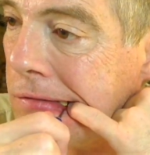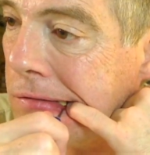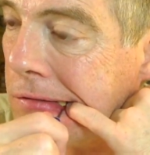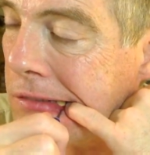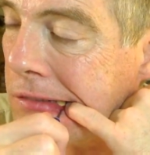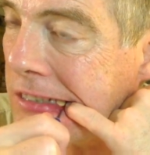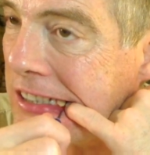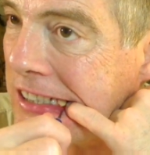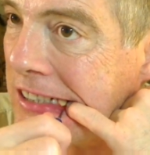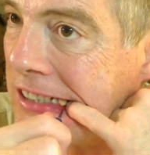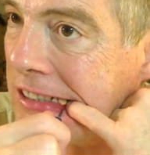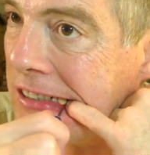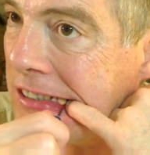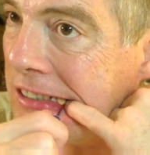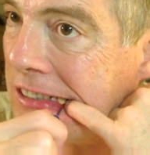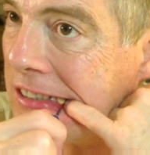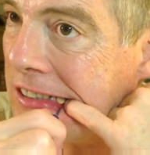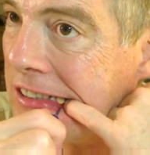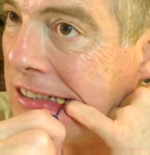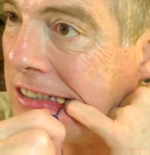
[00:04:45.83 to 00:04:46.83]
What I can do
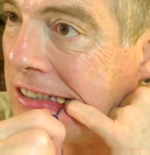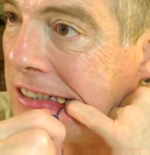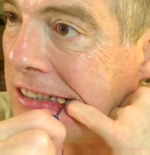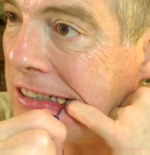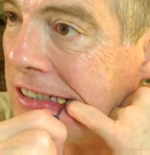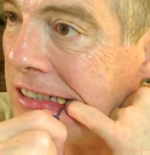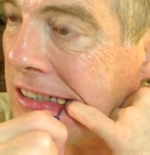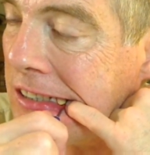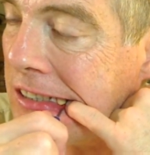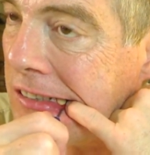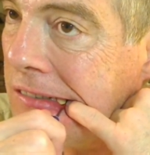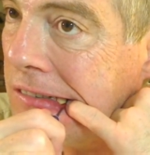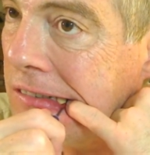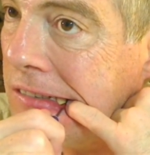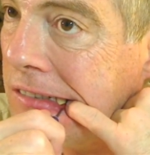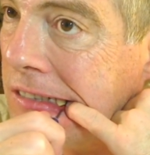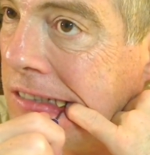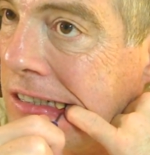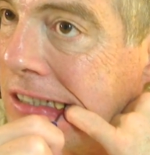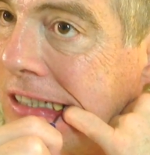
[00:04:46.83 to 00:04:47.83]
is this, see?
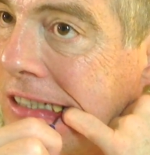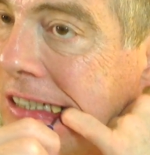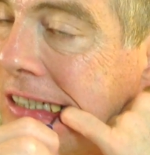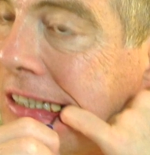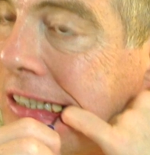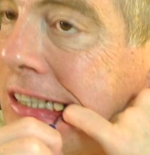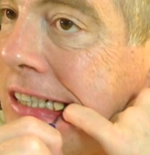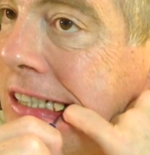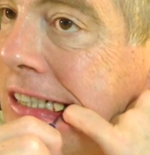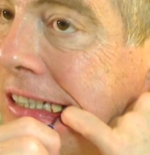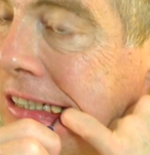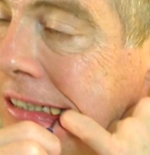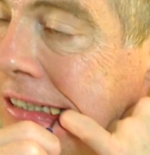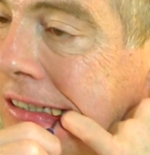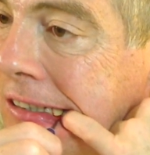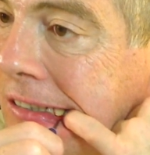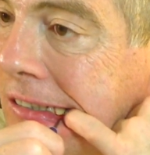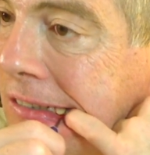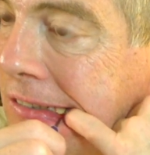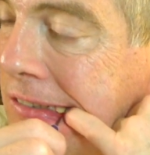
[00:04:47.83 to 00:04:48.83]
Start a line.
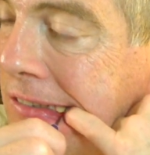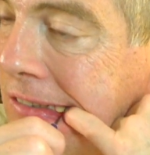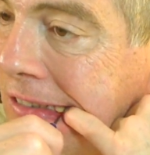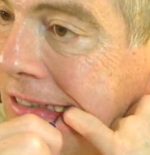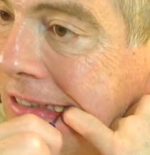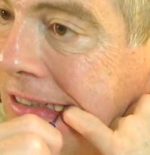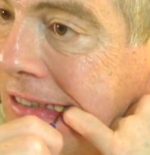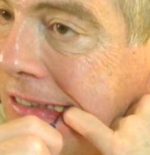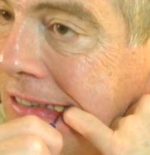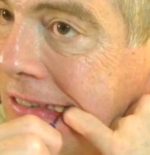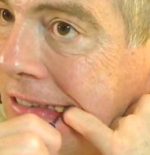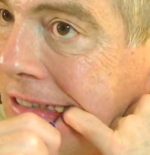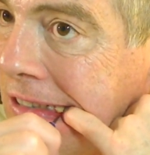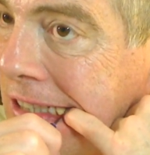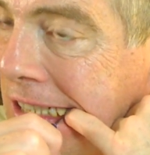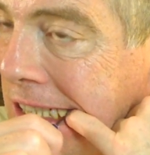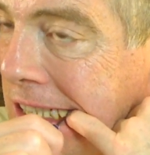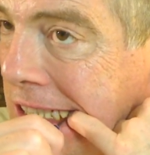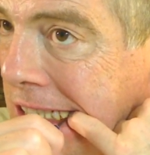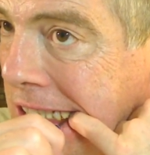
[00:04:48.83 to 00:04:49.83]
Yeah,
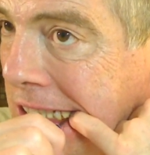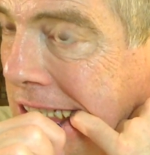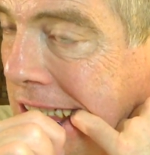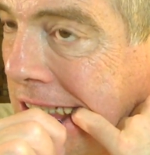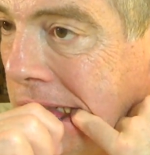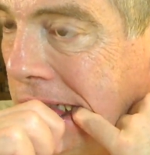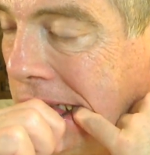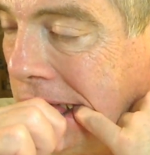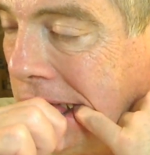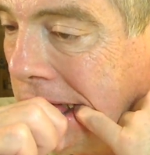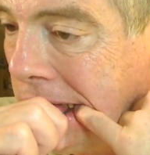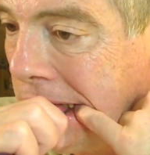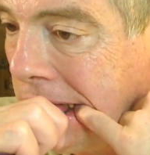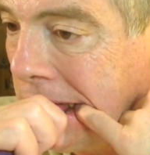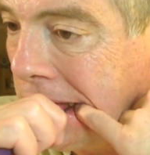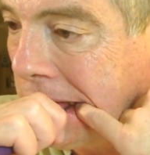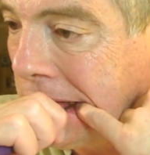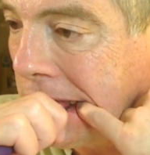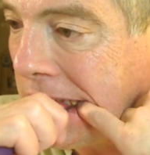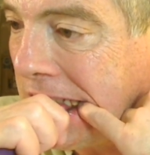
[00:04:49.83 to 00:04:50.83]
start a line
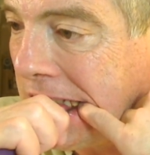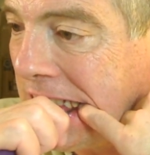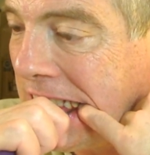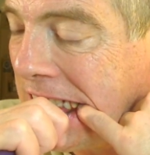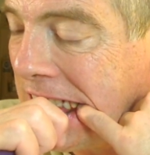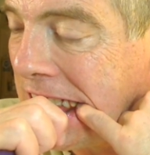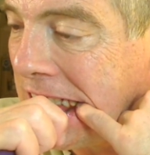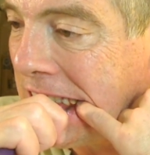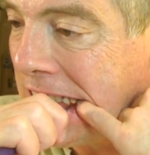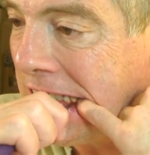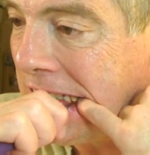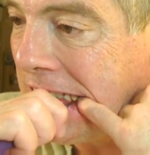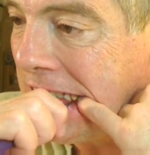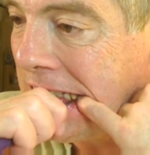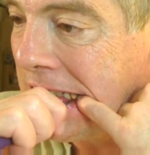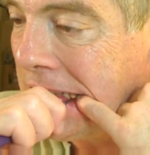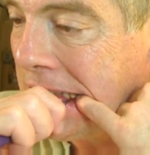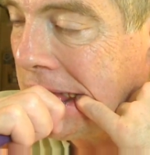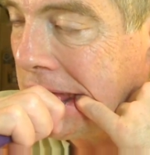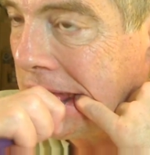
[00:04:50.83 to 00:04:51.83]
until I get to the
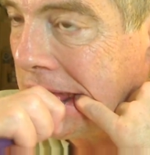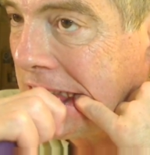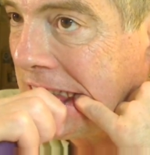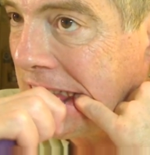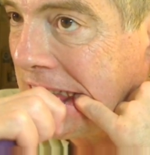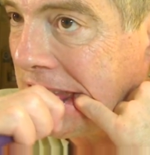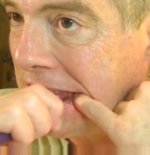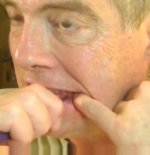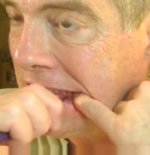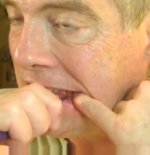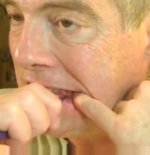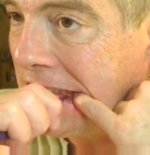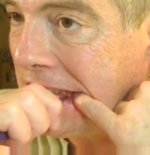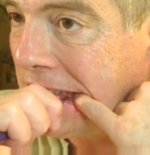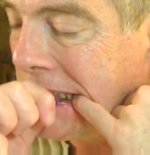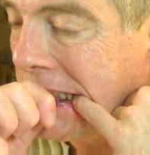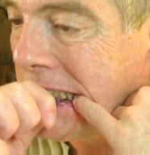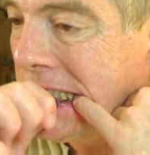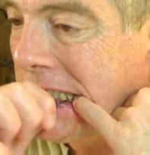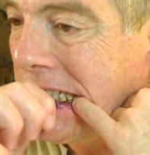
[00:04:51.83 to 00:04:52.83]
edge of
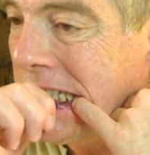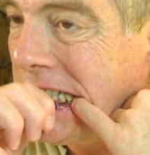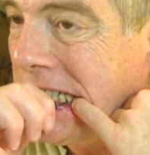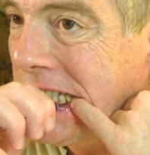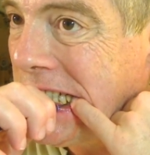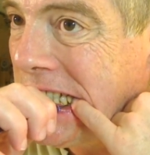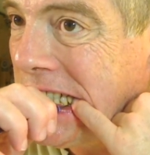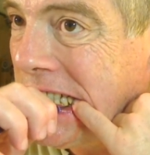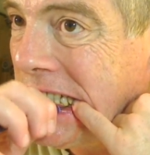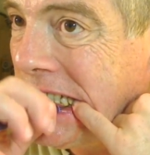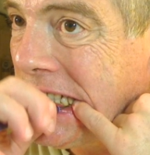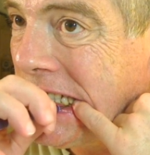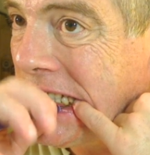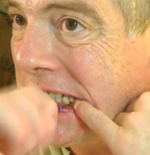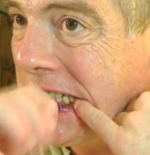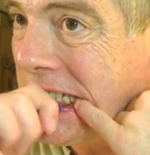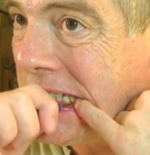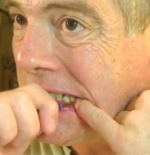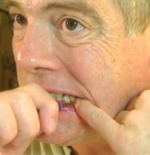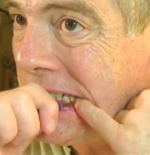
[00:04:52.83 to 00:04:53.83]
roughness and then
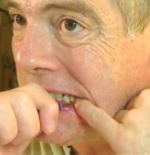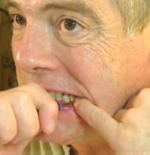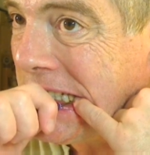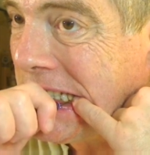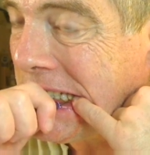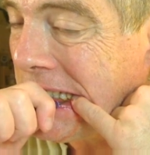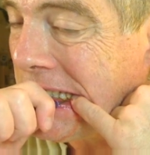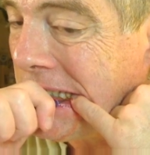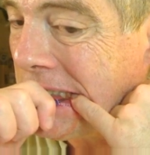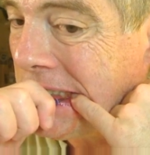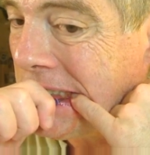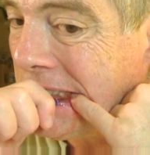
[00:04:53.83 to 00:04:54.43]
get aggressive.